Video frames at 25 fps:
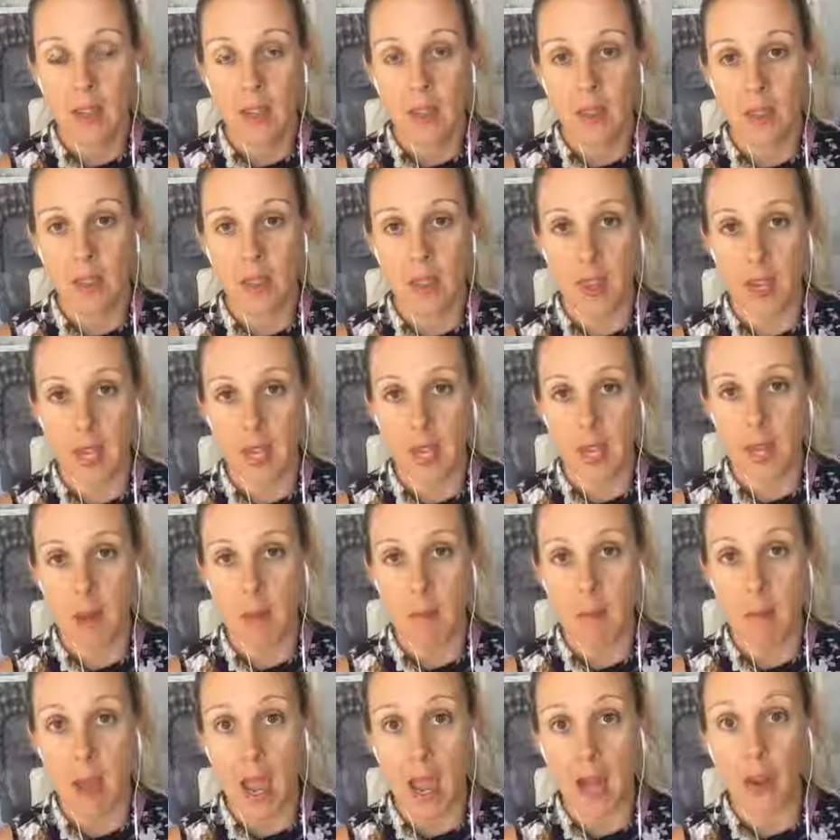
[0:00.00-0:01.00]
the
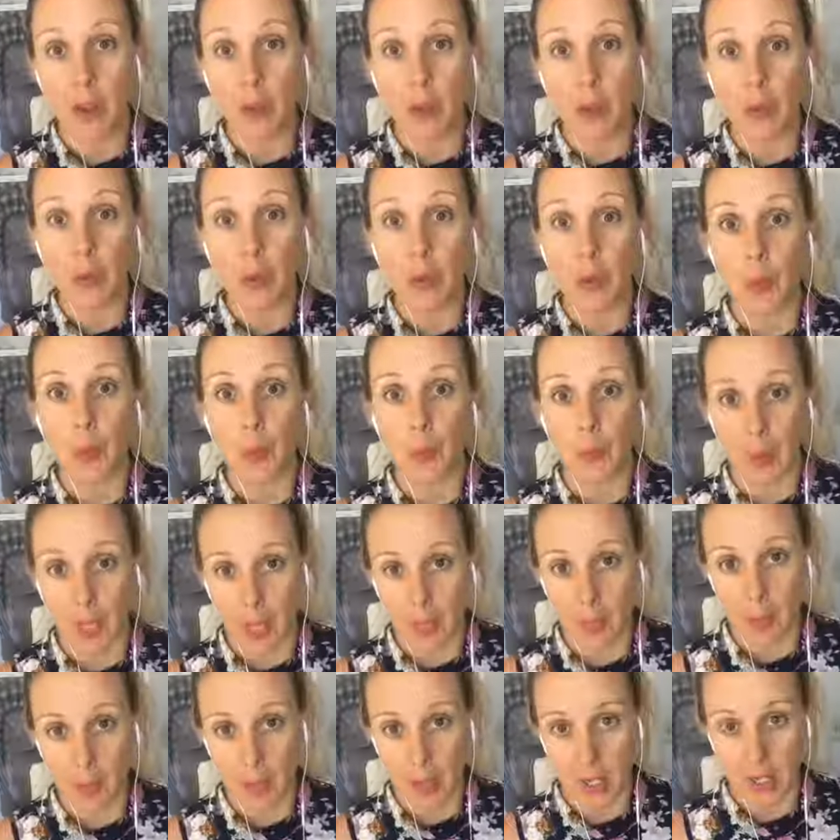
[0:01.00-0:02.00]
manual
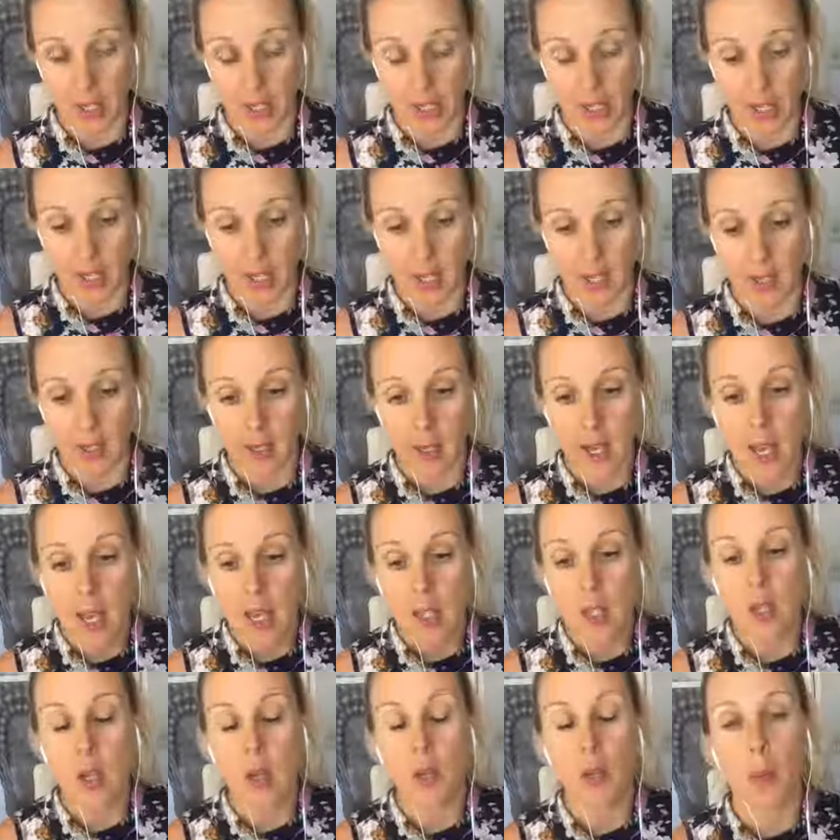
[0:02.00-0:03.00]
blood pressure kit.
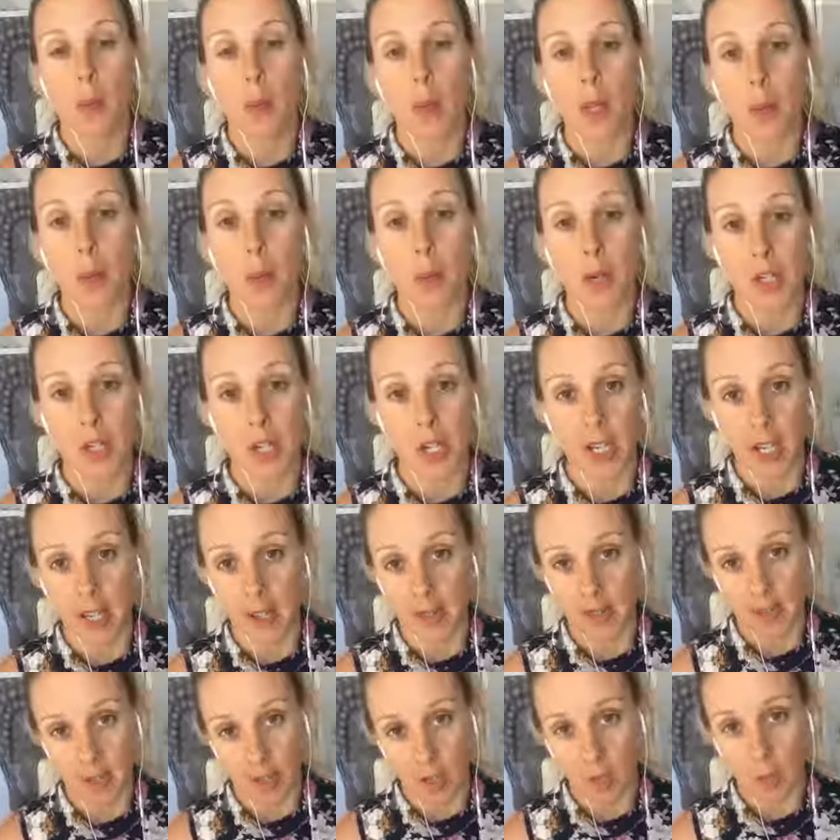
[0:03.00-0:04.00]
So the blood pressure
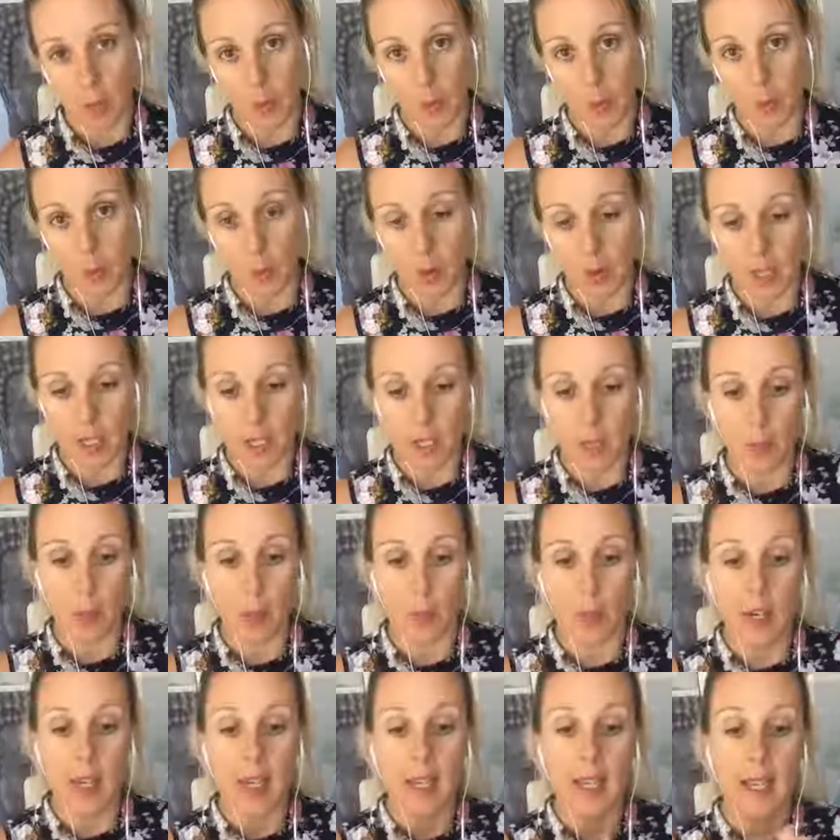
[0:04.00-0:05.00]
kit that you'll be wanting to
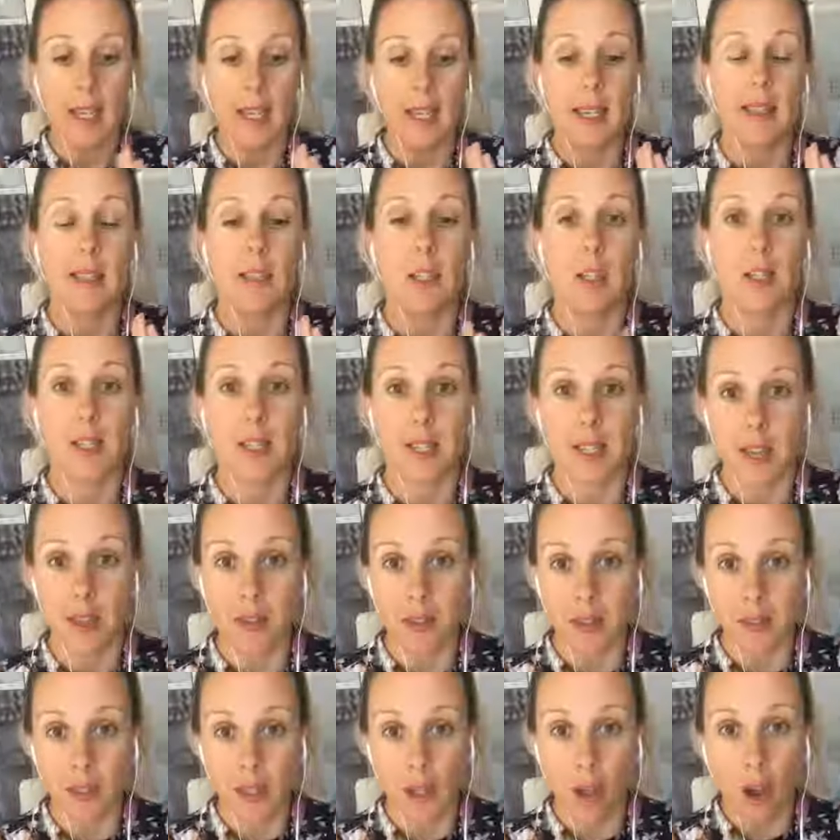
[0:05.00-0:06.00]
bring is your
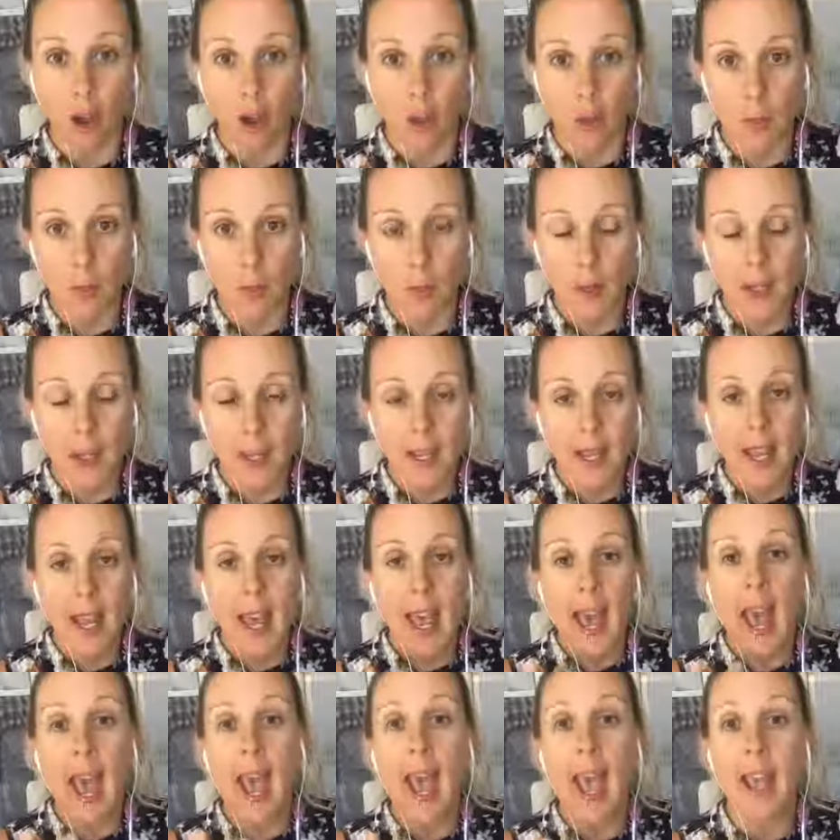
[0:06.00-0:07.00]
stethoscope
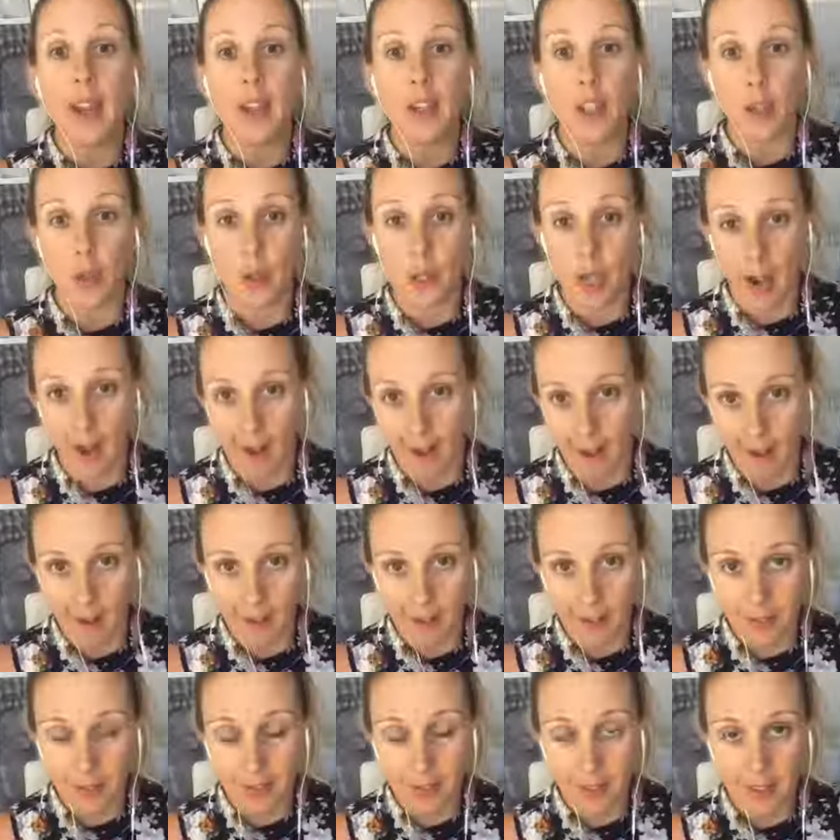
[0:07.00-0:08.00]
and your
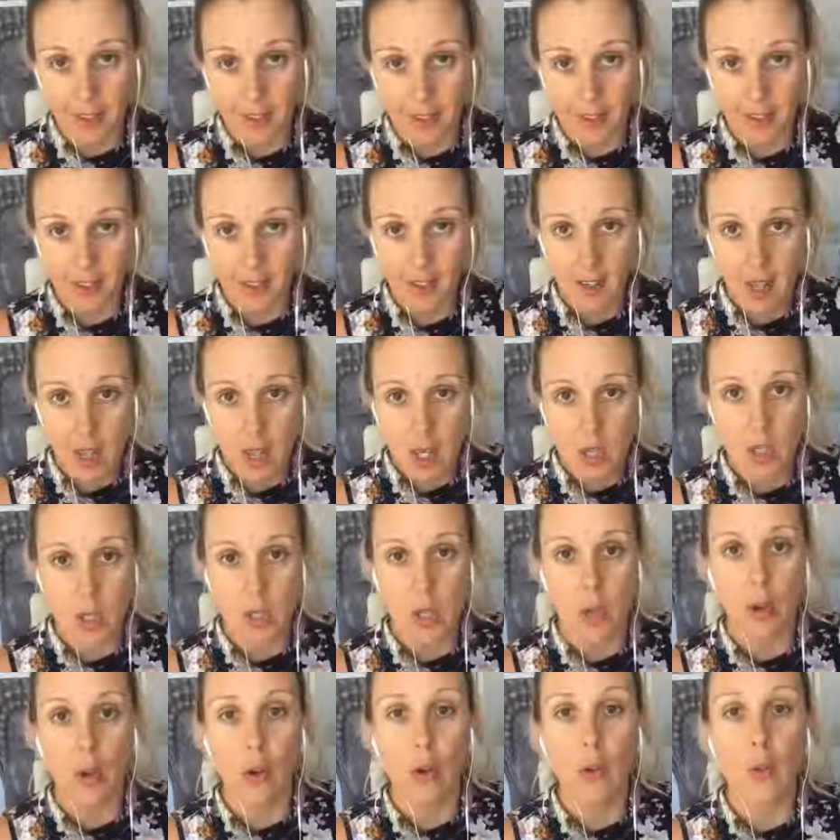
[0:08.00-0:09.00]
cuff.
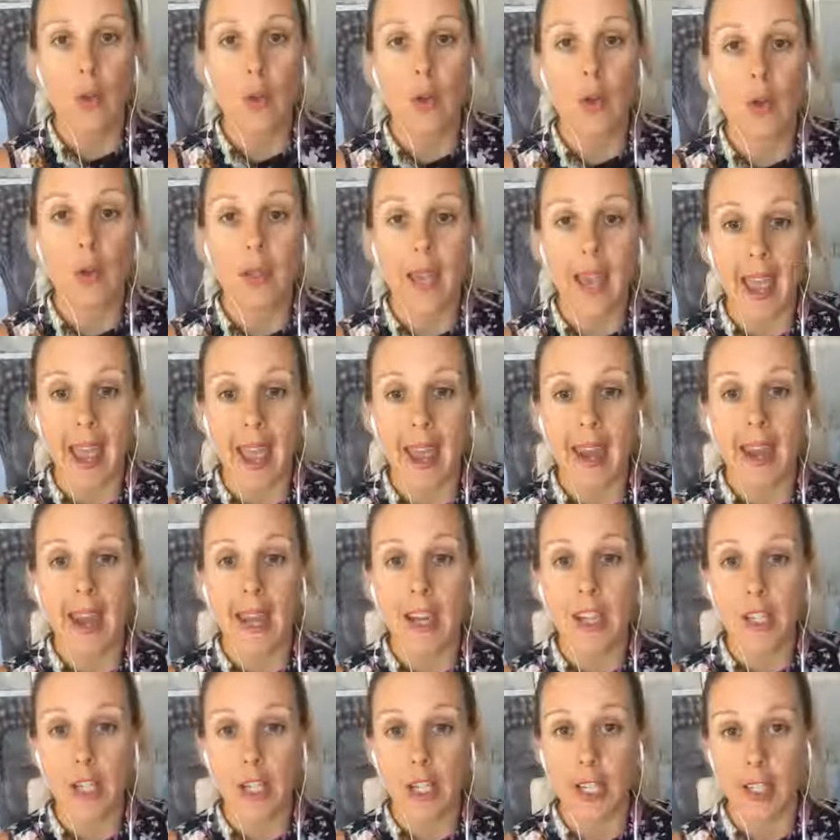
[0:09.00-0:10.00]
So you can
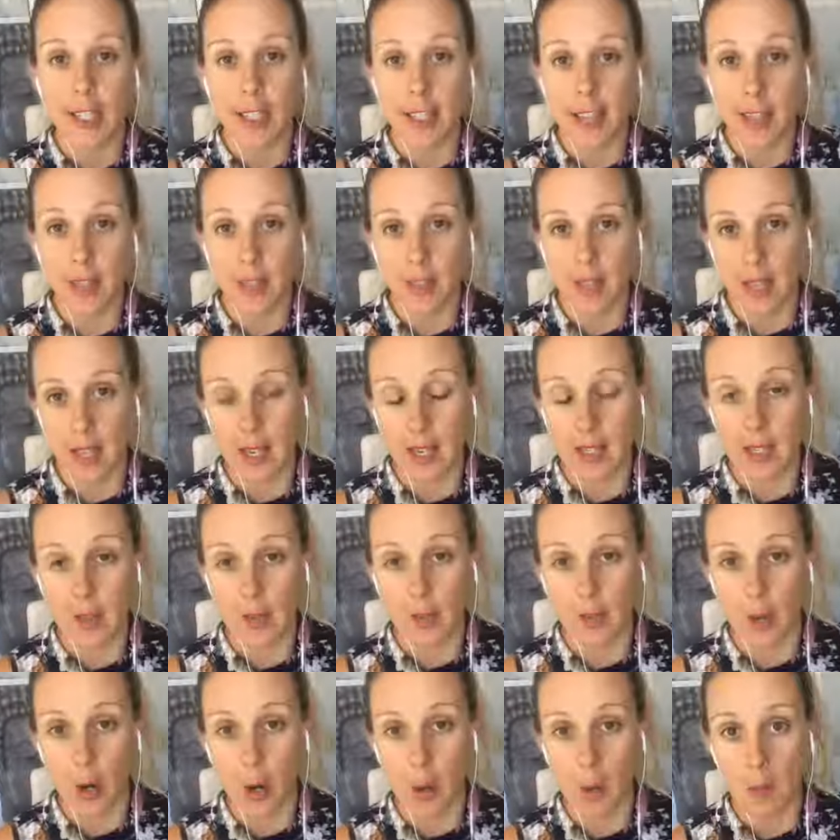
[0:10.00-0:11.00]
actually get these
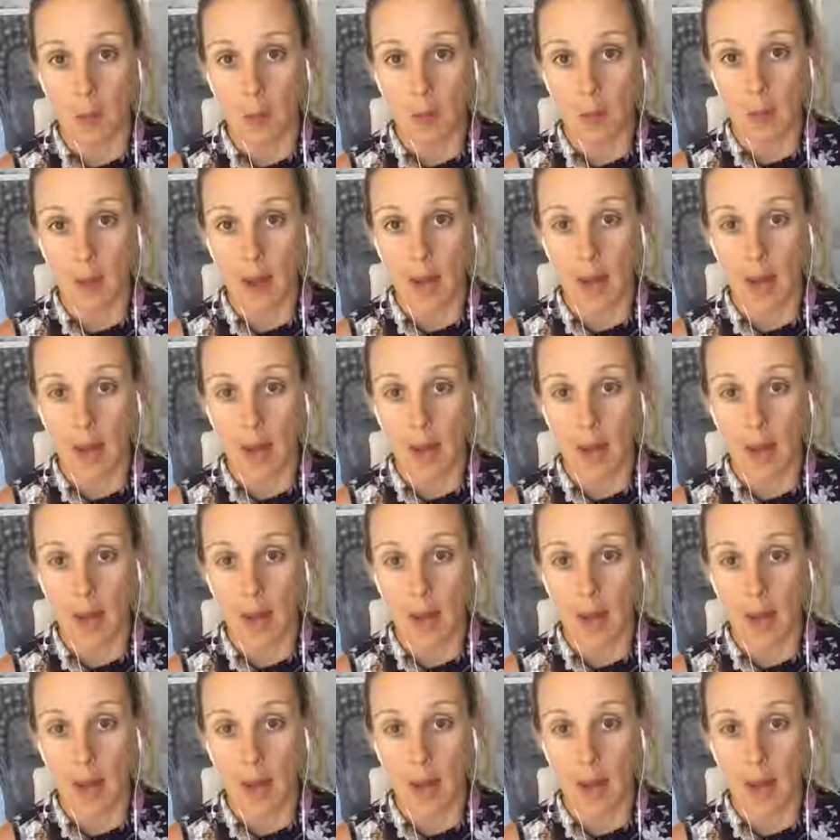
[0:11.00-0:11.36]
from,